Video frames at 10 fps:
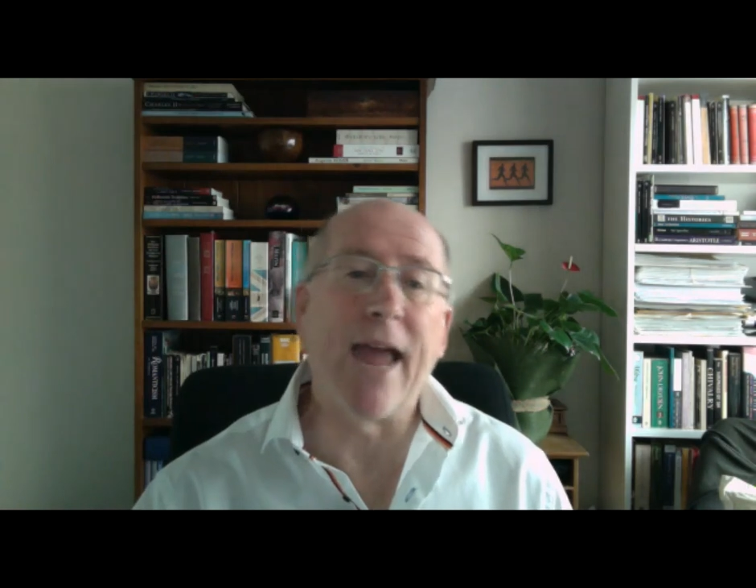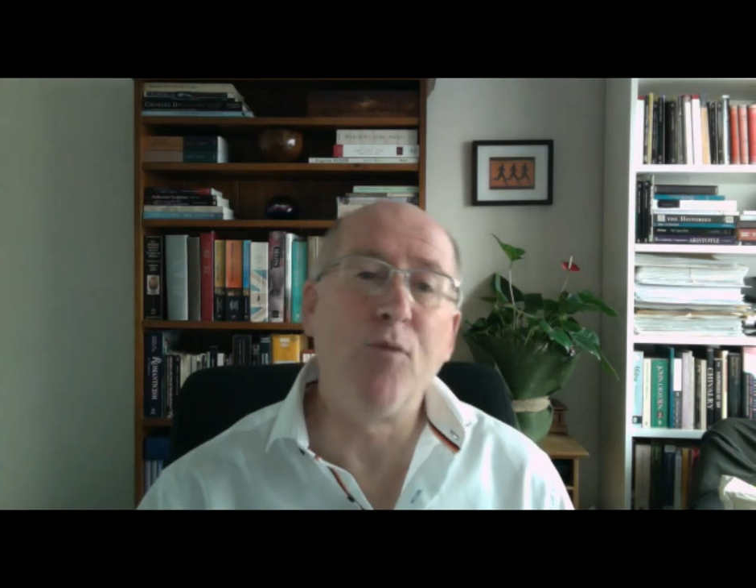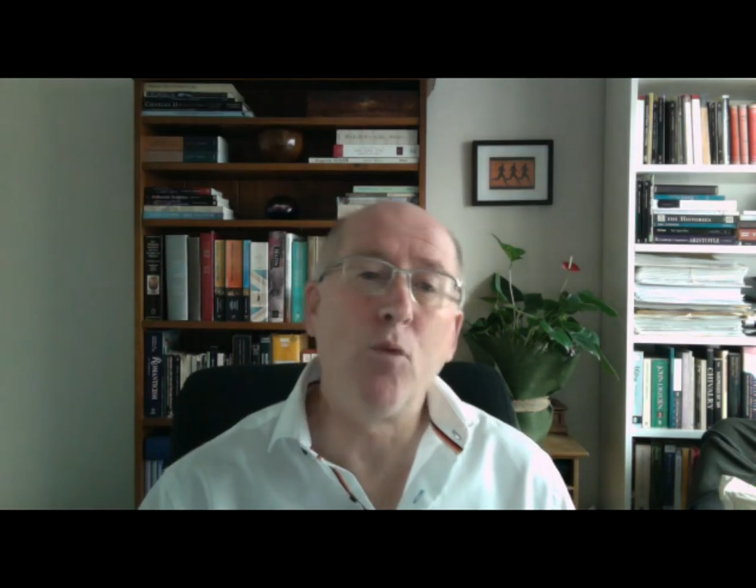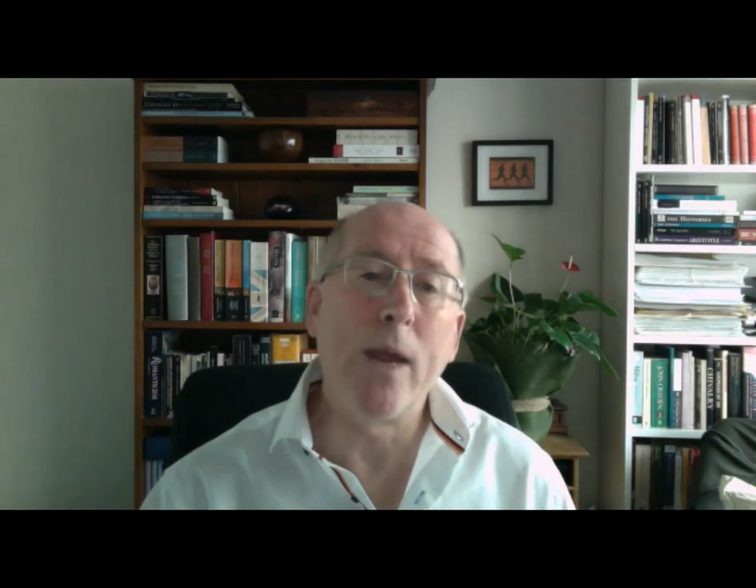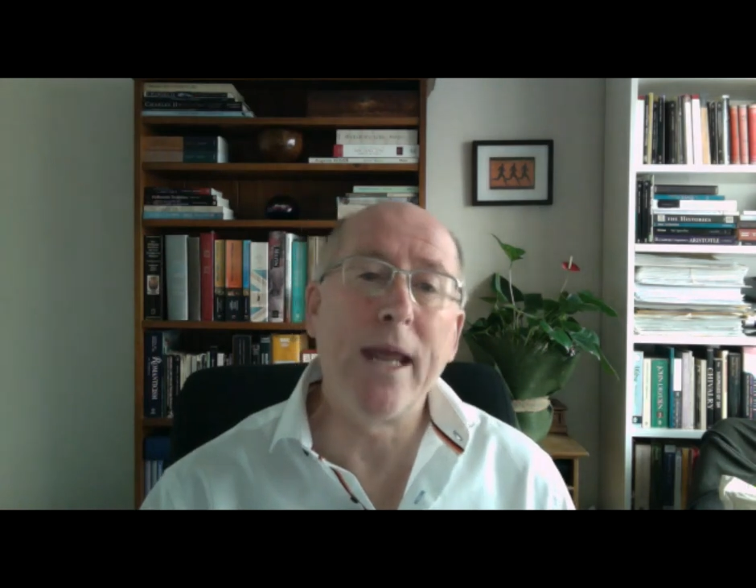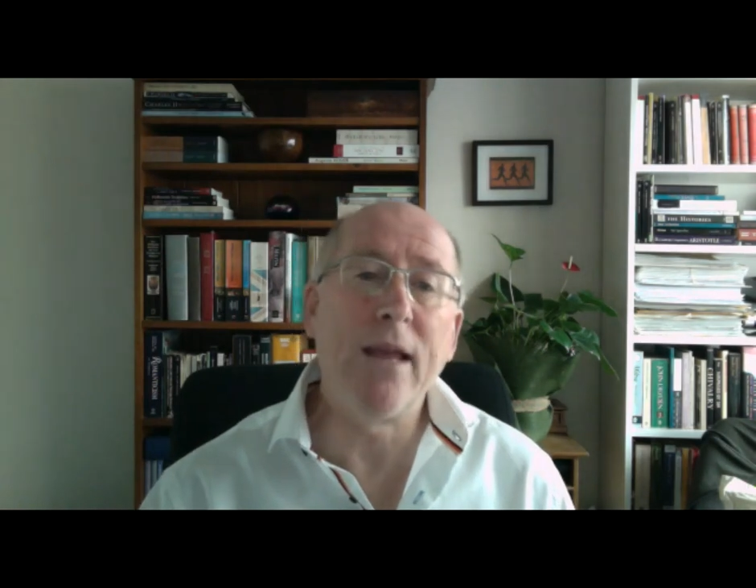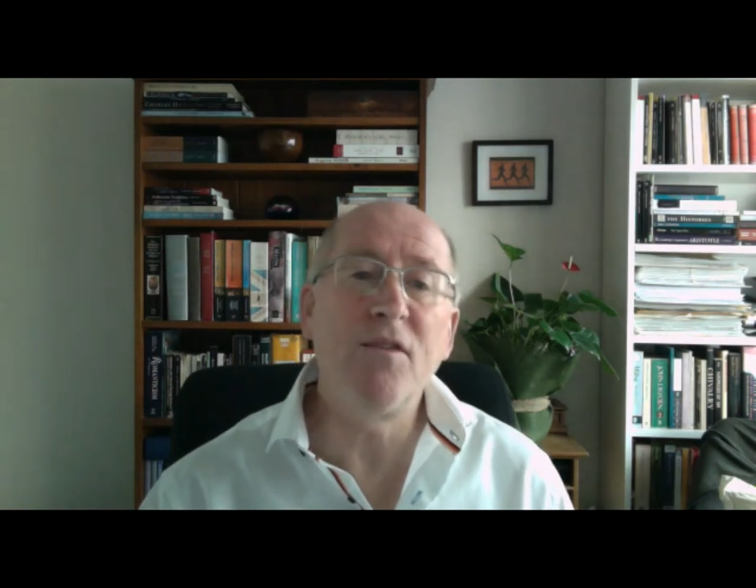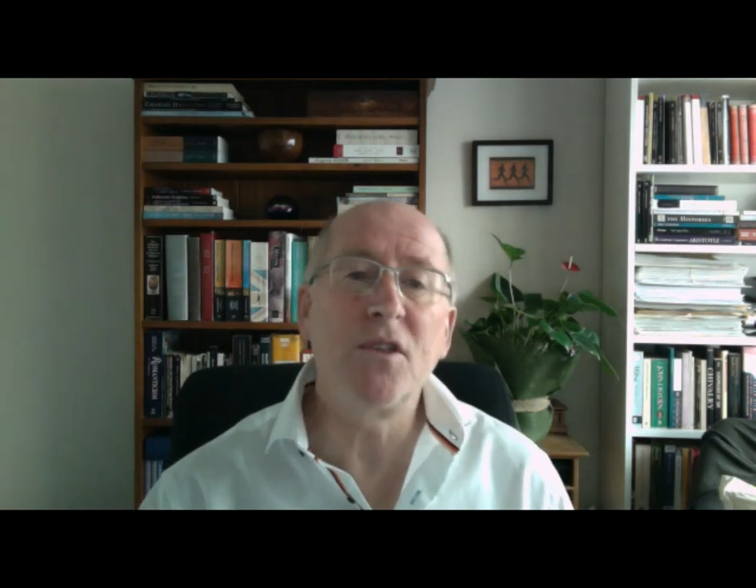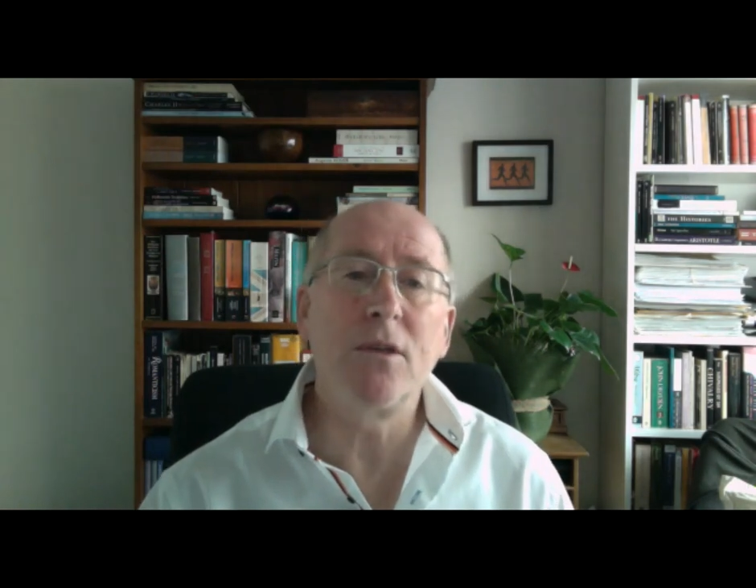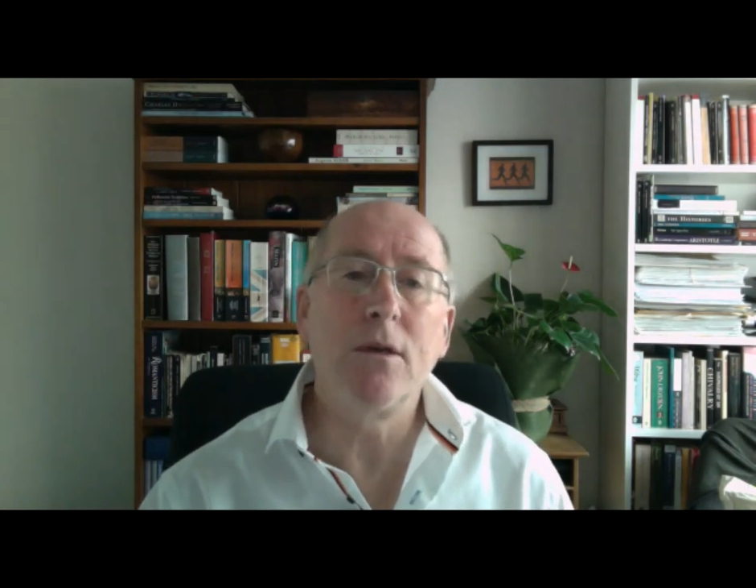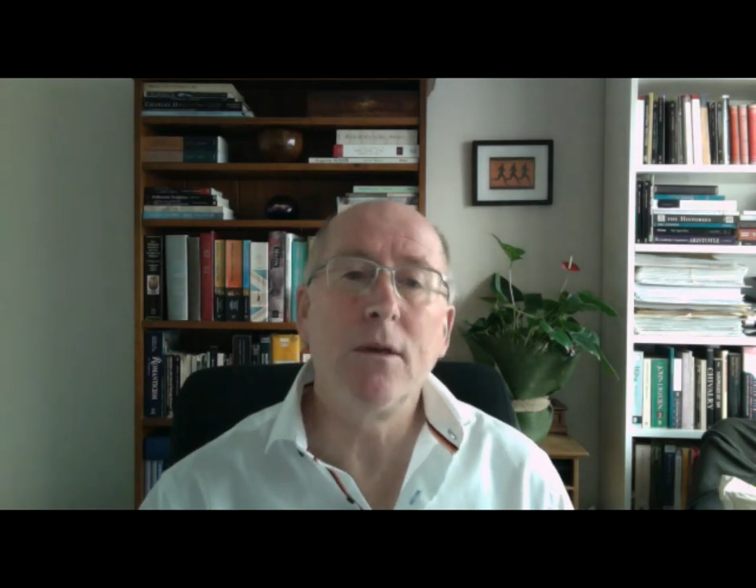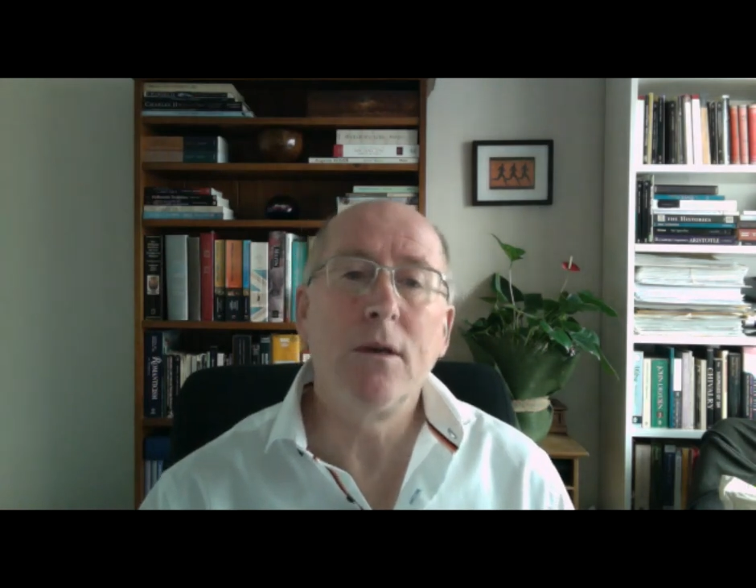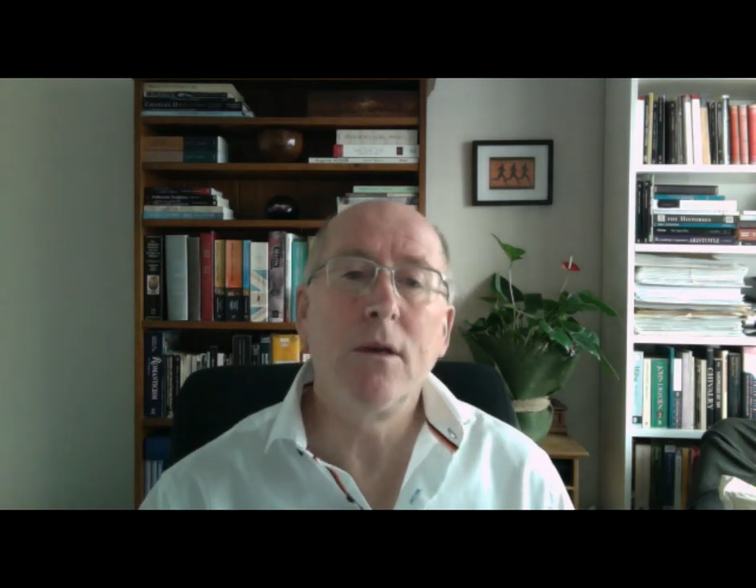and the waves